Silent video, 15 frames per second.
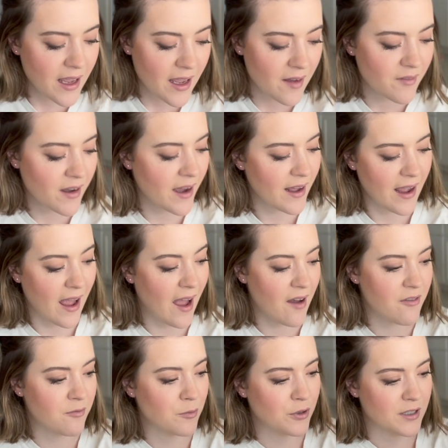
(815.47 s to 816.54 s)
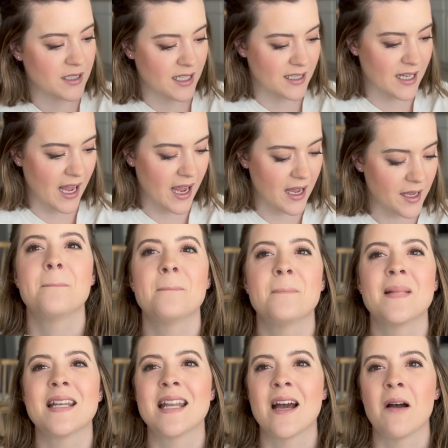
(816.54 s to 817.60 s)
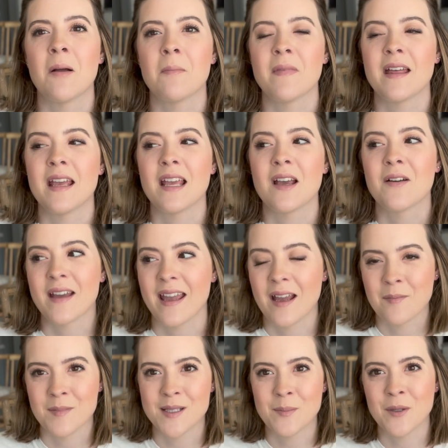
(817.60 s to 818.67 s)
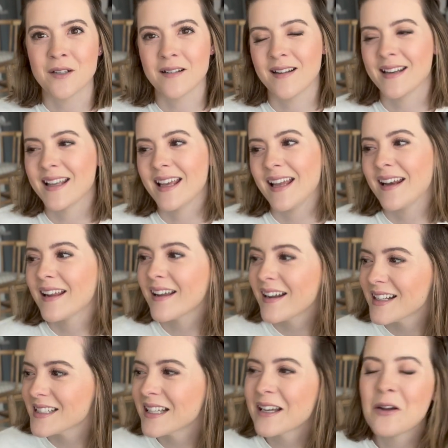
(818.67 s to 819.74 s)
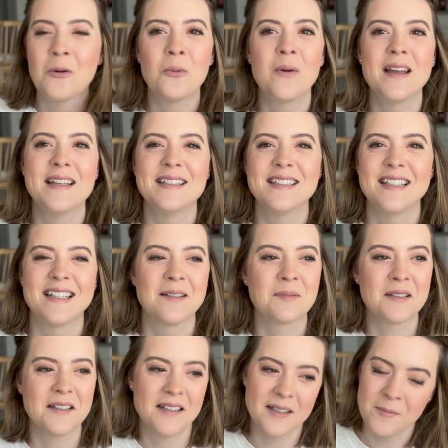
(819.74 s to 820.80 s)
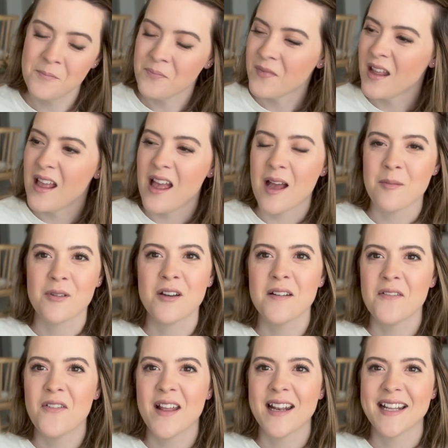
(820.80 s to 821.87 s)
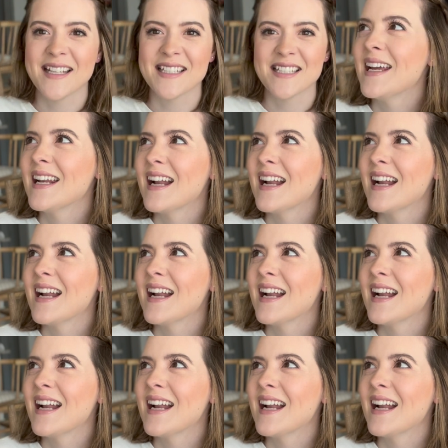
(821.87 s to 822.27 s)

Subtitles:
I've got half more today, but now I'm like, okay, I'm spurred on again. I got a second wind and I'm gonna finish.